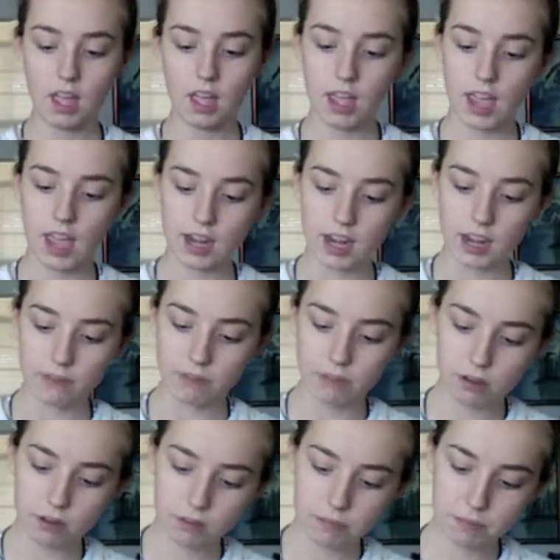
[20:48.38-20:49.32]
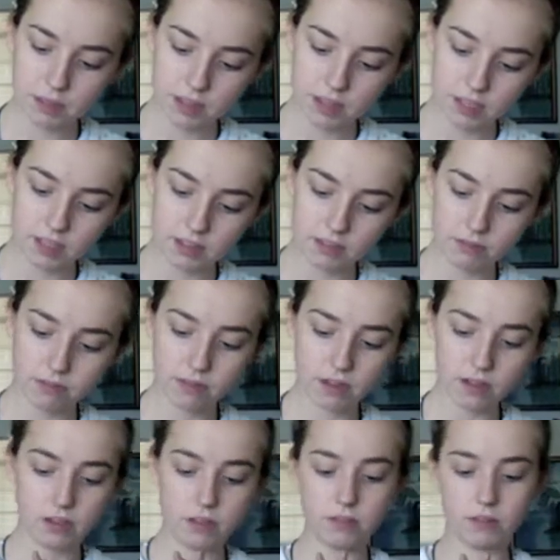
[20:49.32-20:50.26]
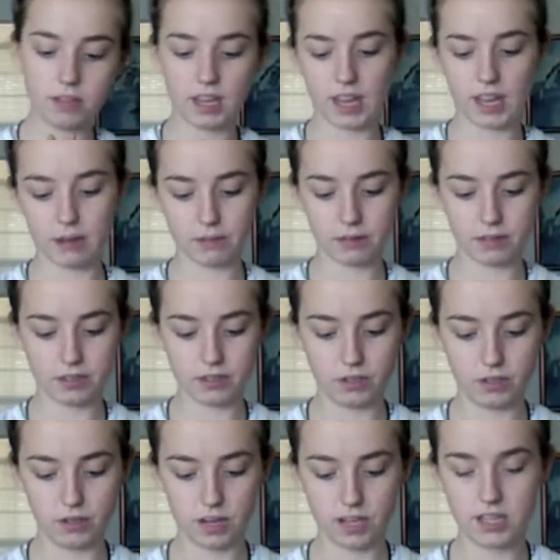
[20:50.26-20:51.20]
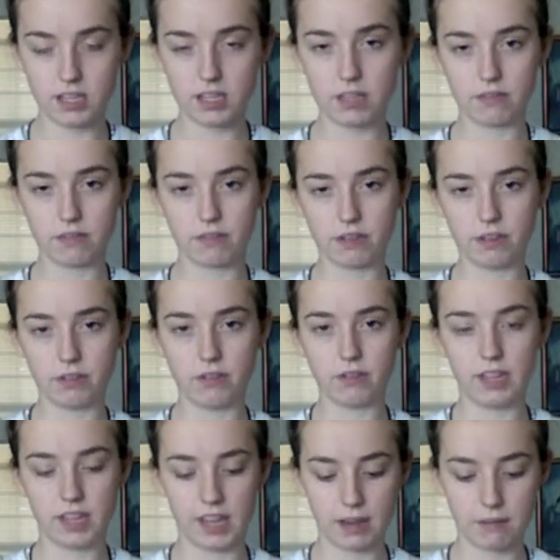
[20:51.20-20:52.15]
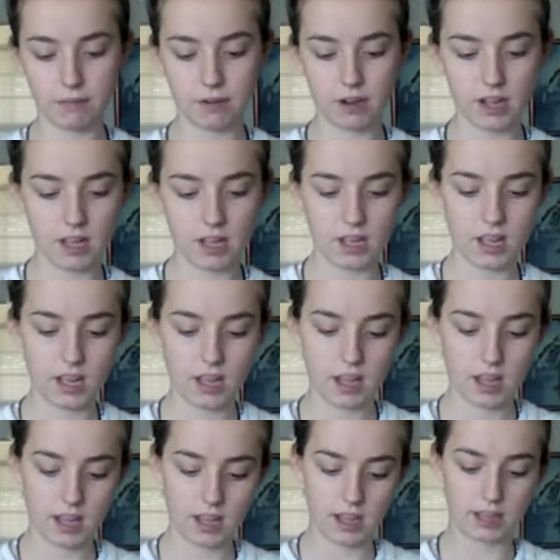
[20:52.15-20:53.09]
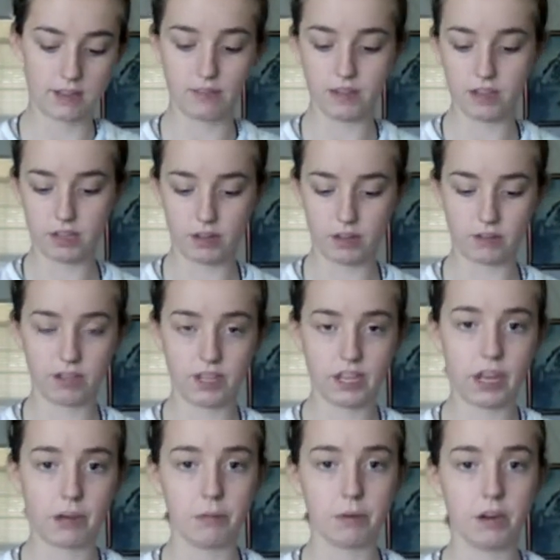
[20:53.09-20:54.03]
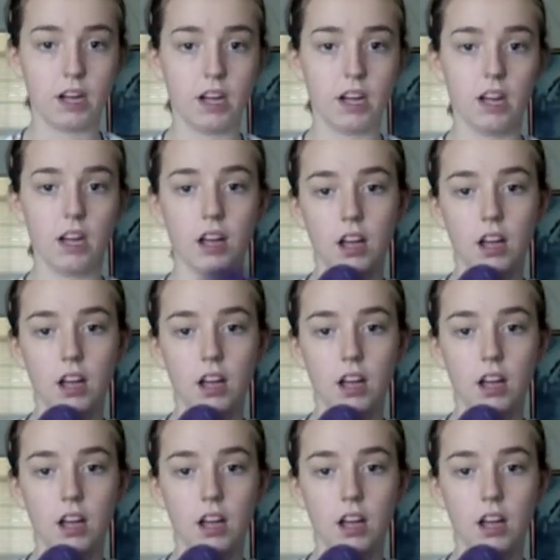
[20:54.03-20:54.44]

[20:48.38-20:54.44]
And I will be looking for a new camera soon. I did look for a new camera, like a video camera,